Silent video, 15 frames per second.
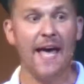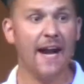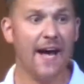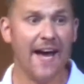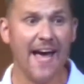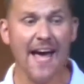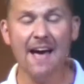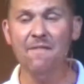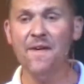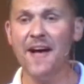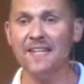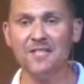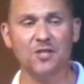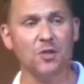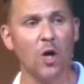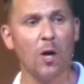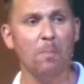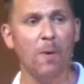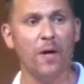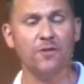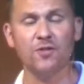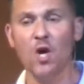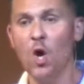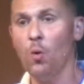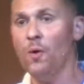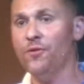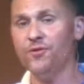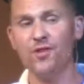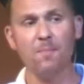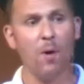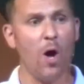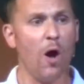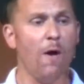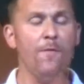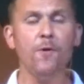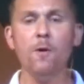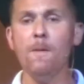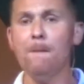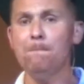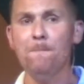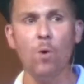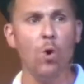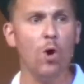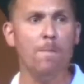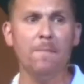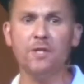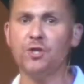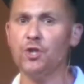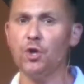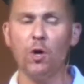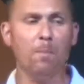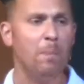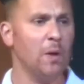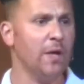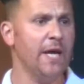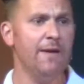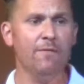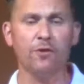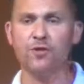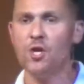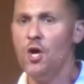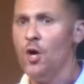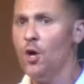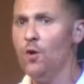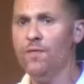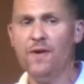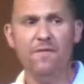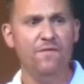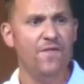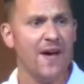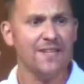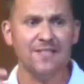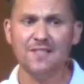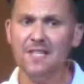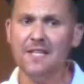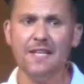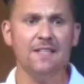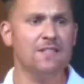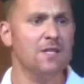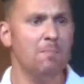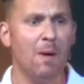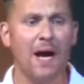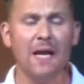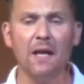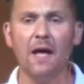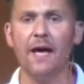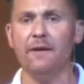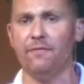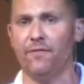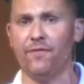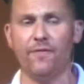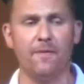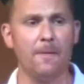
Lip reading: And I have had Starbucks with some other more mature believers who've invested into my life.